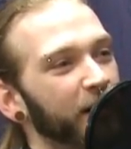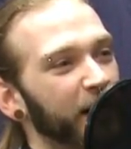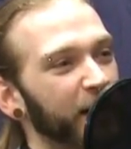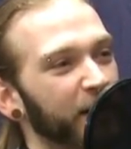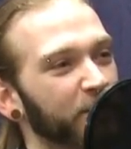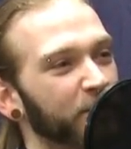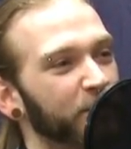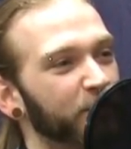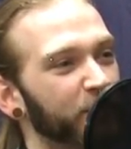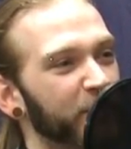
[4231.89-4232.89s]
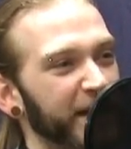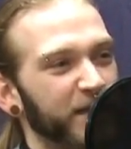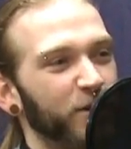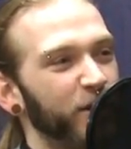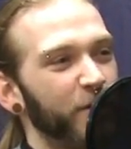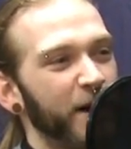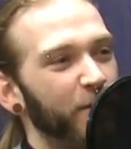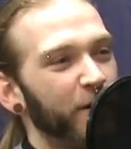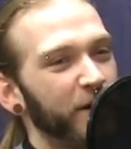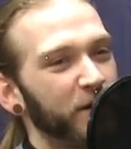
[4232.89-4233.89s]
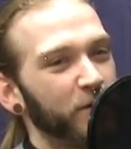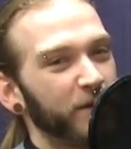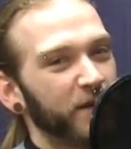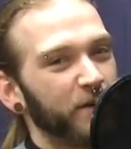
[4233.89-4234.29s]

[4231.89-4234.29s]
And that's the only way I want to do it.